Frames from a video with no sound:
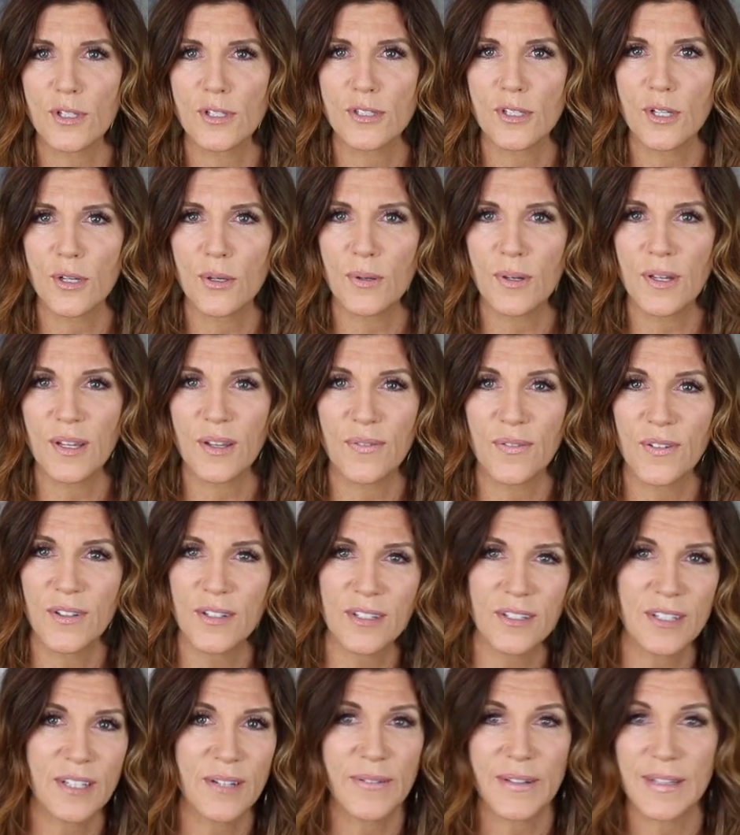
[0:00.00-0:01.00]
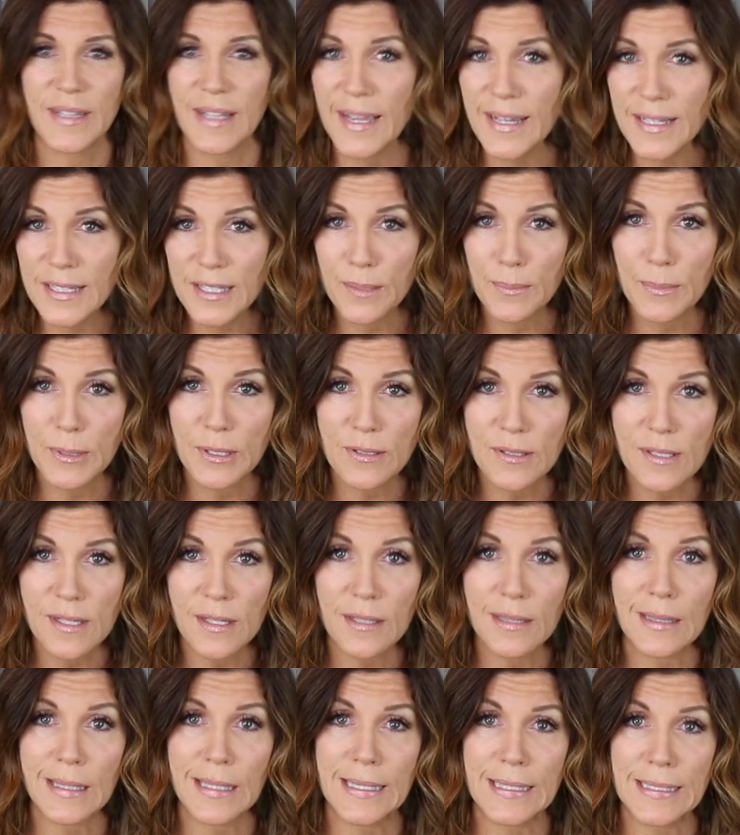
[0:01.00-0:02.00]
So if you don't even like the
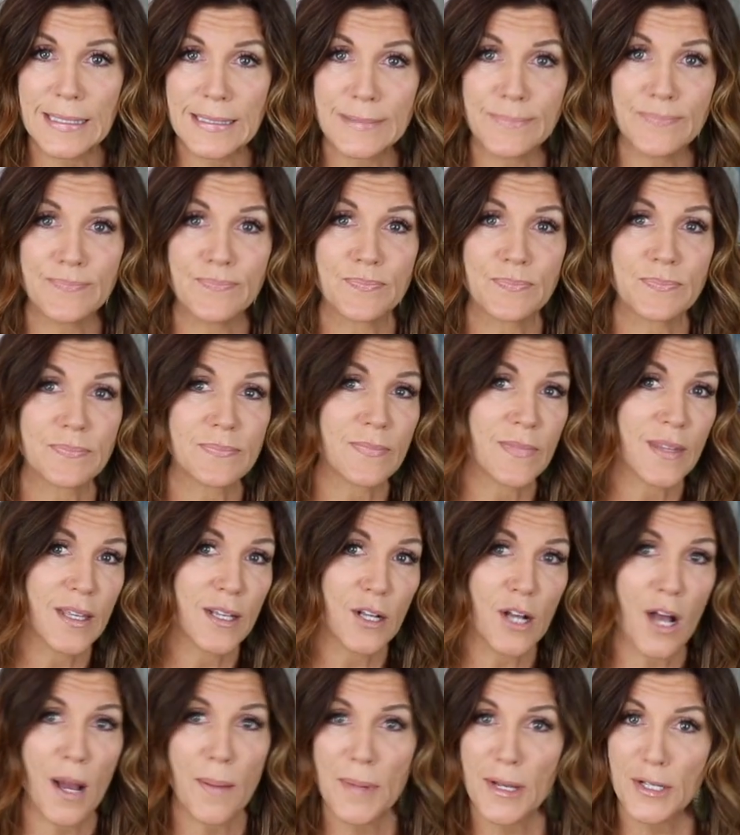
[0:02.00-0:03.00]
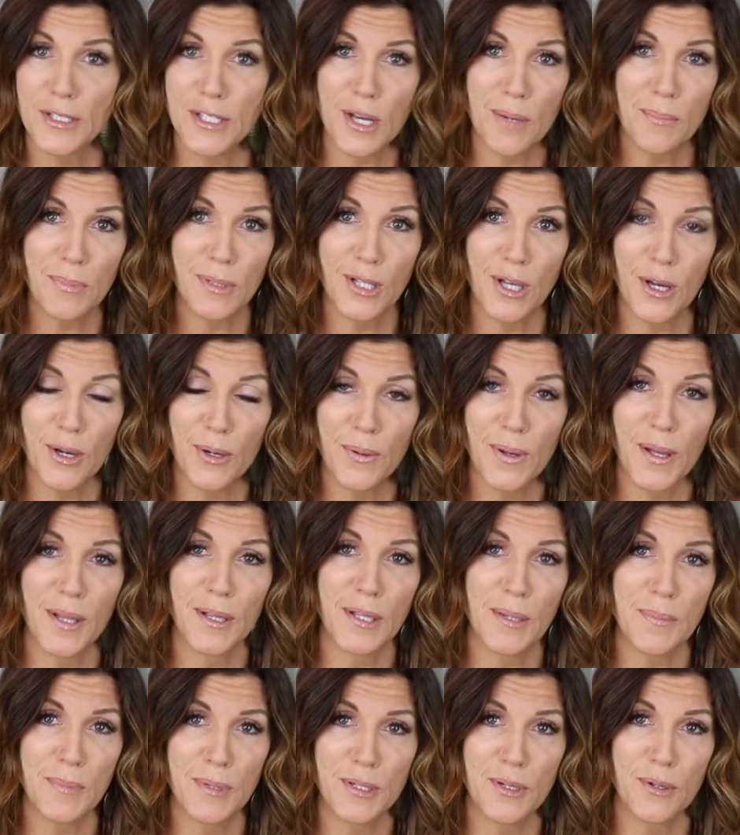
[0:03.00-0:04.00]
music, then comment down below and
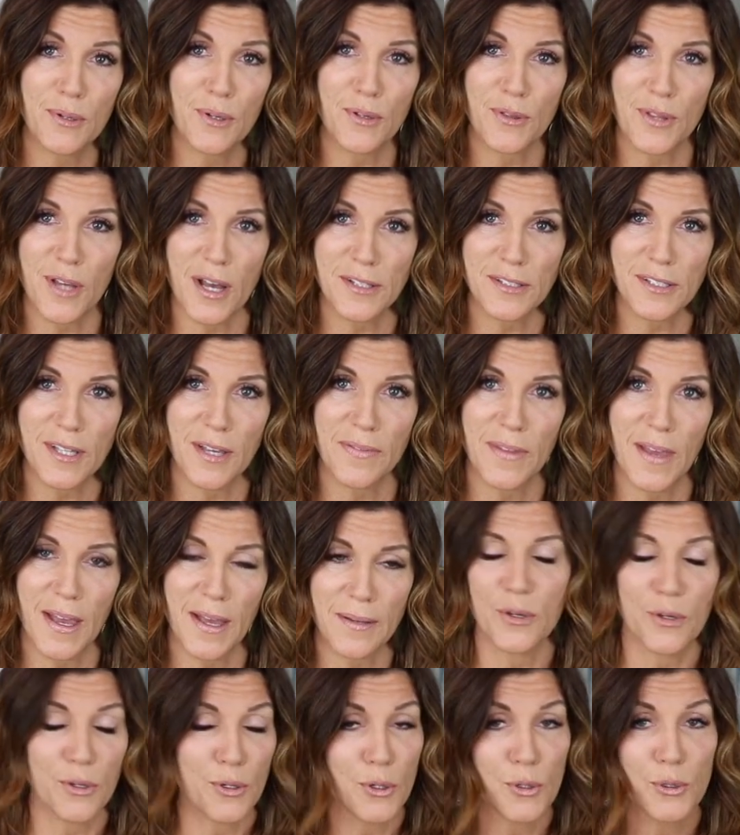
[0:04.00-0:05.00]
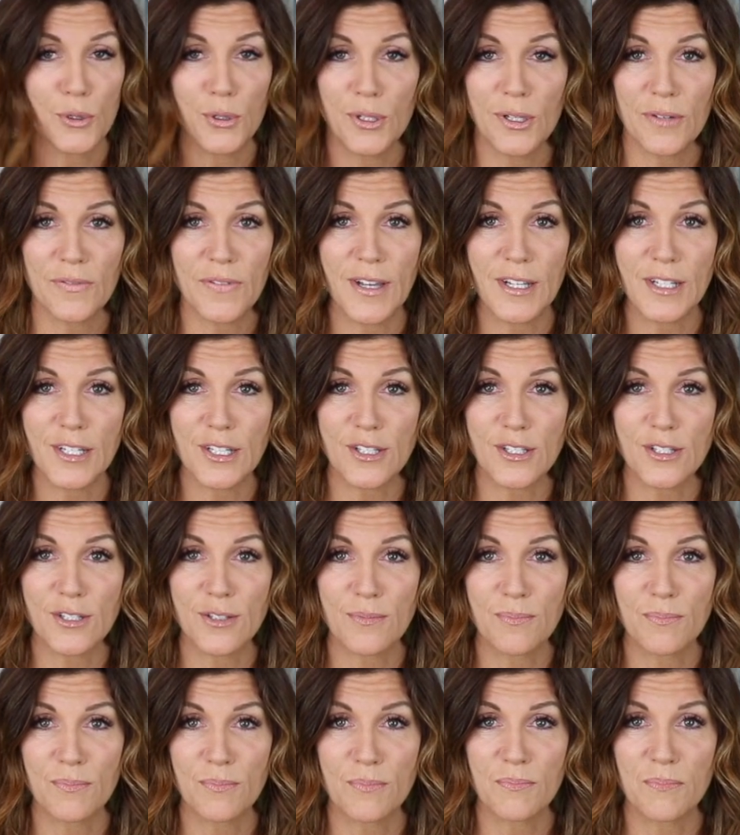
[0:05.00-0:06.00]
let me know your thoughts on that. Are you cool if I just
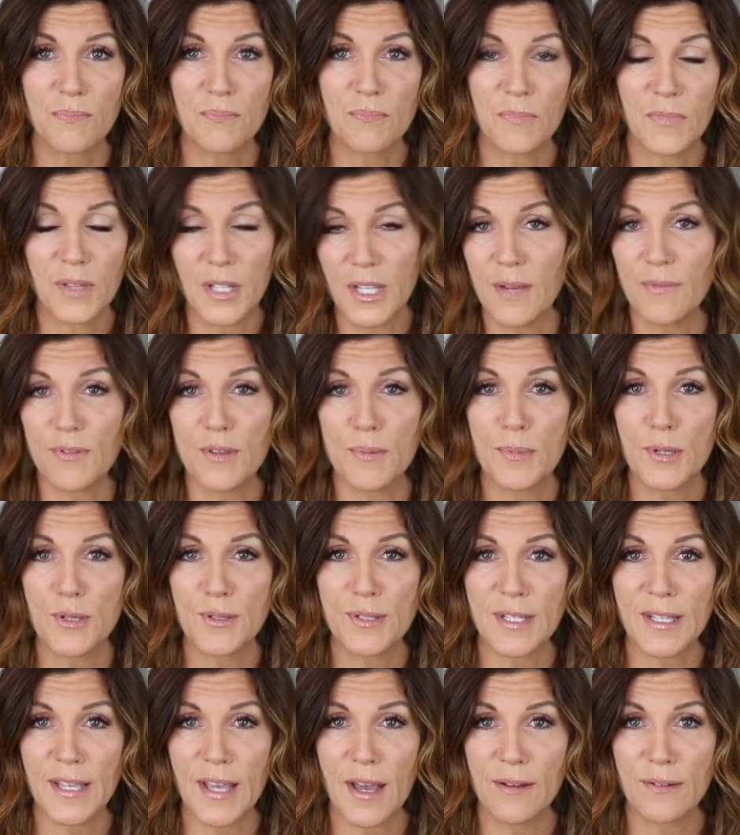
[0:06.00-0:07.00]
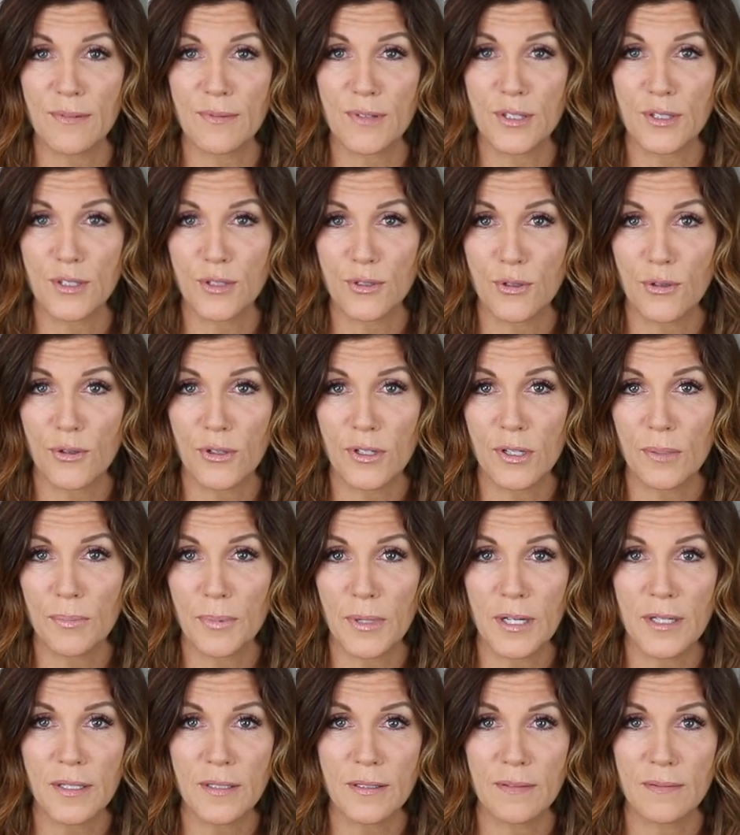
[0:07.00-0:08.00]
leave the music out of the tutorial
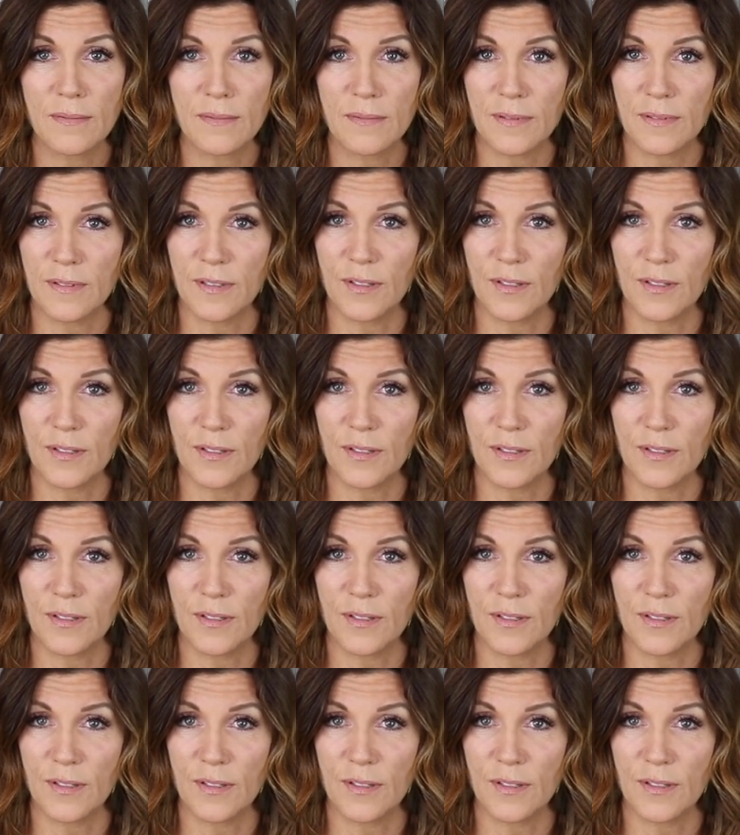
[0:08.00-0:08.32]
part?